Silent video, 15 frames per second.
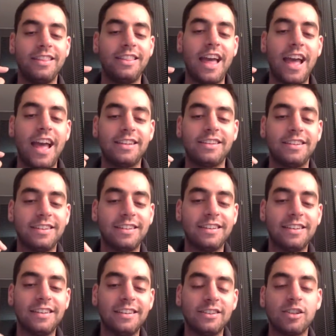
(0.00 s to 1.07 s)
that
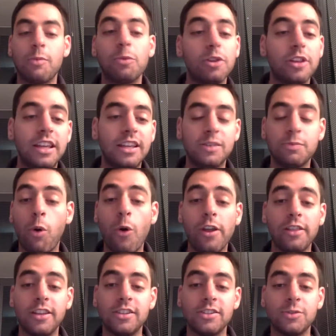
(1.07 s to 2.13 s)
Summer League is
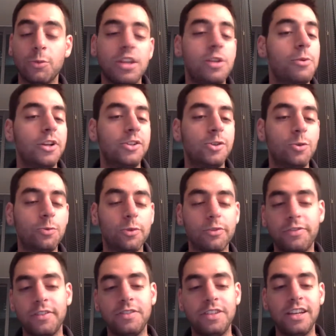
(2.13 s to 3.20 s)
pointless when he went 2 for
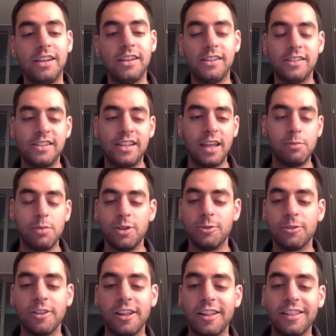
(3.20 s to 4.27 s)
15 in his debut.
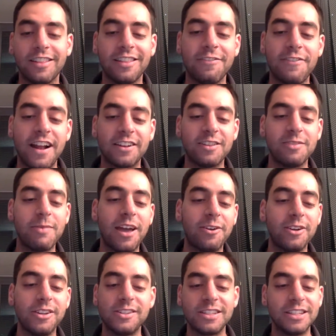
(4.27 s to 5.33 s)
The fact of the
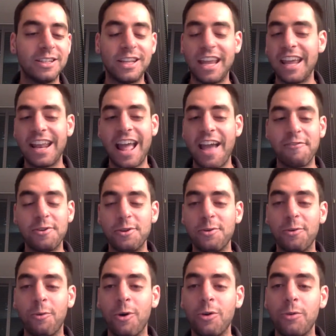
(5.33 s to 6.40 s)
matter is you can't have it
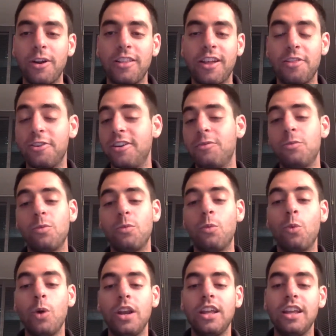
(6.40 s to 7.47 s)
one way or the other. And
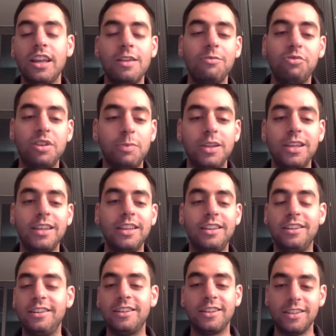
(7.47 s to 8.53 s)
winning MVP
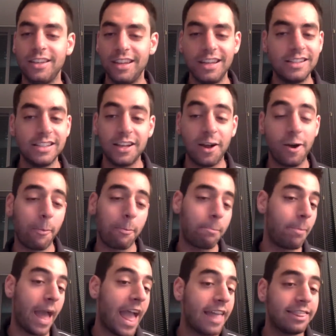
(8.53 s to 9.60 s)
isn't a
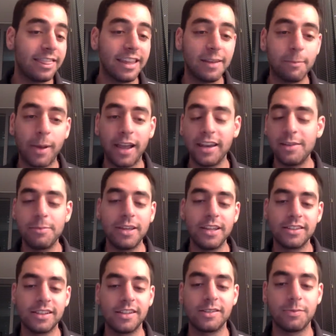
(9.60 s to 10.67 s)
bad thing by any
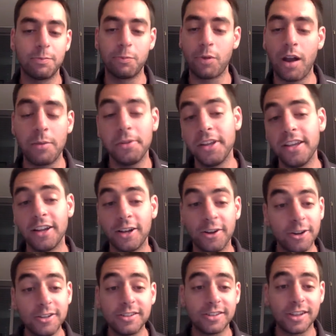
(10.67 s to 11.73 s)
means. It's probably a
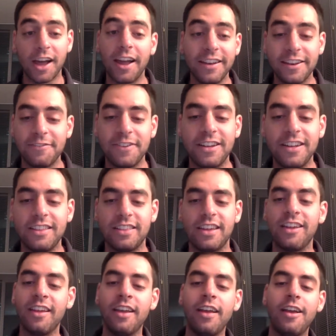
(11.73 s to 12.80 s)
good sign, if
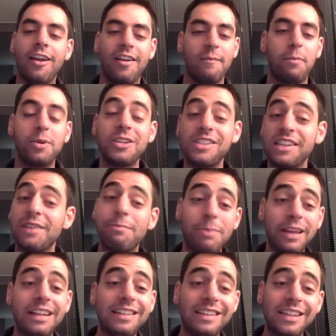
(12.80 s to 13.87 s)
anything. But is it a
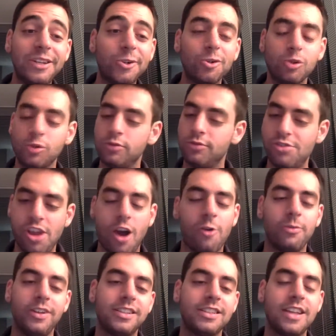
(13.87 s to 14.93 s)
big deal? No,
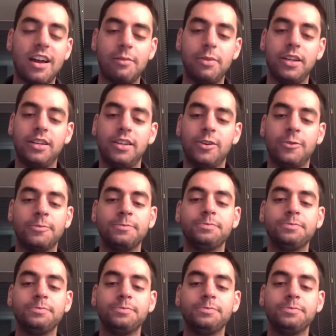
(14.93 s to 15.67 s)
it's not a big deal.